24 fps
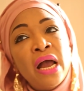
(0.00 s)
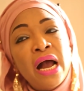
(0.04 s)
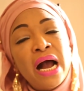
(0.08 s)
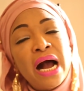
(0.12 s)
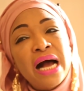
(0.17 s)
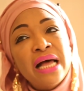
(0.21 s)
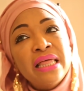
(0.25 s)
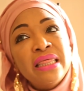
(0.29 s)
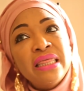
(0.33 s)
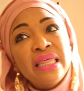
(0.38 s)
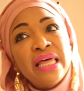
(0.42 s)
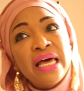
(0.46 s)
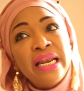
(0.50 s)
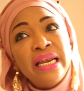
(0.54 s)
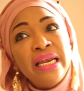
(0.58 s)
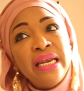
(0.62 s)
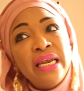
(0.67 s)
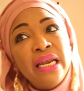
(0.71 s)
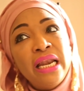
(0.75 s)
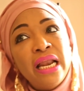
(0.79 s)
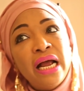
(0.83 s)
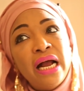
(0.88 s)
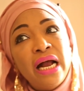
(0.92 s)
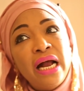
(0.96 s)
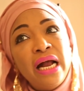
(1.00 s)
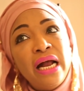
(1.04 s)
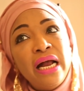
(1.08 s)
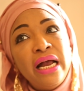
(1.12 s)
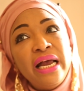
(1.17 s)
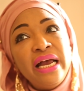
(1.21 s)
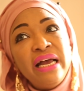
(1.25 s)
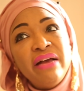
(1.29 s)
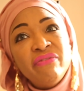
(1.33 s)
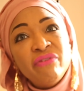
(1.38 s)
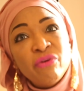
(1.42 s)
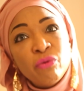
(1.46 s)
And then
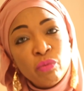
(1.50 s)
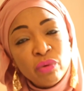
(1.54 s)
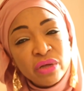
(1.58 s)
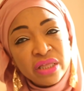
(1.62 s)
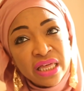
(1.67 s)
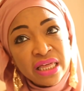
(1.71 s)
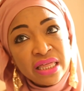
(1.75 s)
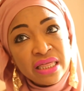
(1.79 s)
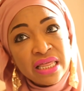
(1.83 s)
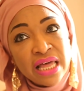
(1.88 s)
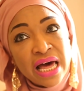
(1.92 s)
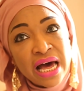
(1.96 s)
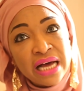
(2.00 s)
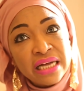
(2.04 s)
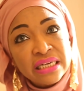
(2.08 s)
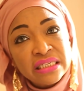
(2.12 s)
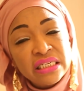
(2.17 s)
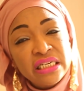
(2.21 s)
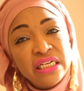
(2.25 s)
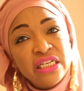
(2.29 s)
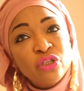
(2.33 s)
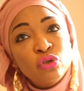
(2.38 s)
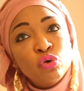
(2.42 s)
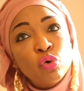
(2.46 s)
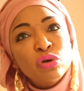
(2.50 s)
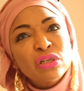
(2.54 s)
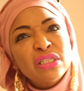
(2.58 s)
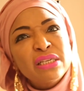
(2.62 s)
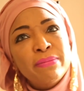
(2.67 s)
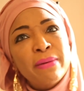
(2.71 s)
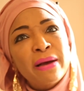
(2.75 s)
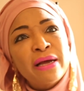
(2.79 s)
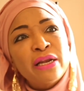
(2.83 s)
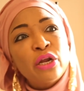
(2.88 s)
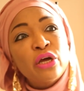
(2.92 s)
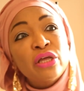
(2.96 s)
even within that, he talks
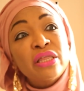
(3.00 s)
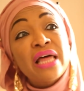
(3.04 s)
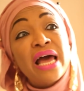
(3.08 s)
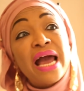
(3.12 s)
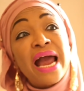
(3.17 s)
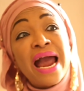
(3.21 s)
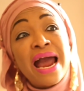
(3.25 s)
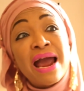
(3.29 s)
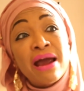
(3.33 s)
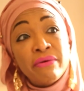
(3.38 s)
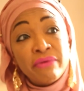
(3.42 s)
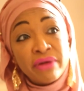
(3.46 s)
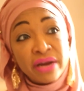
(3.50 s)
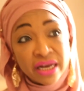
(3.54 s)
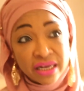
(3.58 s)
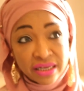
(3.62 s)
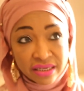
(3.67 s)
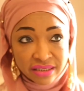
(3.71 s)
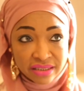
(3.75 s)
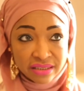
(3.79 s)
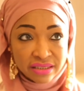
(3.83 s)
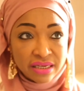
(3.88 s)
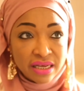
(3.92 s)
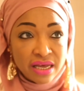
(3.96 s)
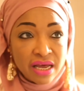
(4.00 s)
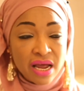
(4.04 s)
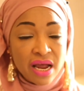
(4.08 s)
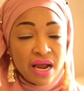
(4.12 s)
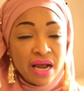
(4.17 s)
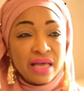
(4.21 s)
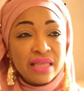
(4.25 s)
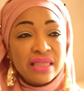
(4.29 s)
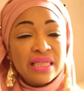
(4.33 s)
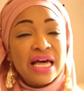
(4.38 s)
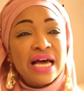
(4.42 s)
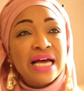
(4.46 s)
about other areas
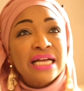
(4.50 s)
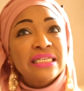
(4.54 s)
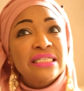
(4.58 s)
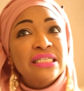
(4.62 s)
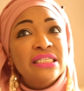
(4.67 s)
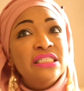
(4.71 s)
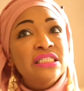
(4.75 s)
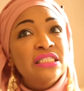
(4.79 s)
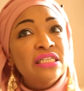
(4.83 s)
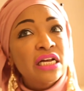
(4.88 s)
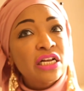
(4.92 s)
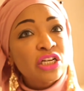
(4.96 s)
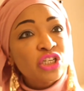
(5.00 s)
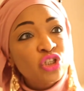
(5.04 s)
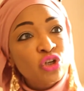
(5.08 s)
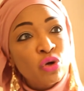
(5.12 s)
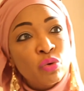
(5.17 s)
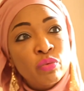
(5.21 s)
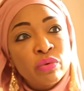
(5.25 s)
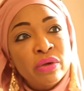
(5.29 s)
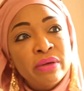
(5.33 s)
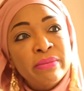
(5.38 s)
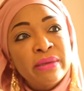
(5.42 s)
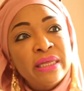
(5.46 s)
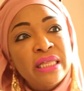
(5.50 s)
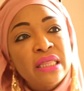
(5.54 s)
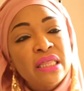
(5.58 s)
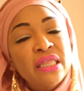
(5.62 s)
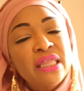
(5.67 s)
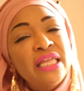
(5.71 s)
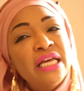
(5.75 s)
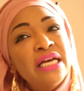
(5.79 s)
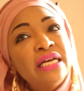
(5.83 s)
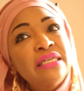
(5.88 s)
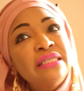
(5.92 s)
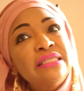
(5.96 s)
that touch on women,
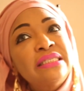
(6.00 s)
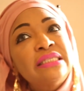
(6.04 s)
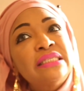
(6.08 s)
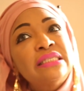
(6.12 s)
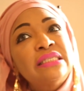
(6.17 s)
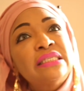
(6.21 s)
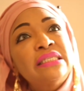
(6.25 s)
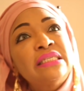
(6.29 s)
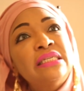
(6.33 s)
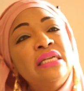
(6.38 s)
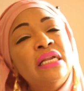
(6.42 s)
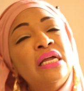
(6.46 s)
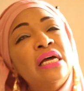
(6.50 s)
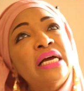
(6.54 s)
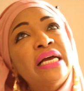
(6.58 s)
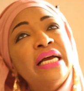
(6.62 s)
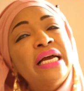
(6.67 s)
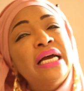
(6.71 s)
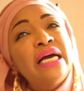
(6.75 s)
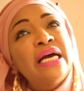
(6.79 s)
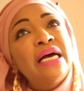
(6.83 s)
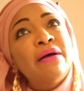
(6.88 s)
things like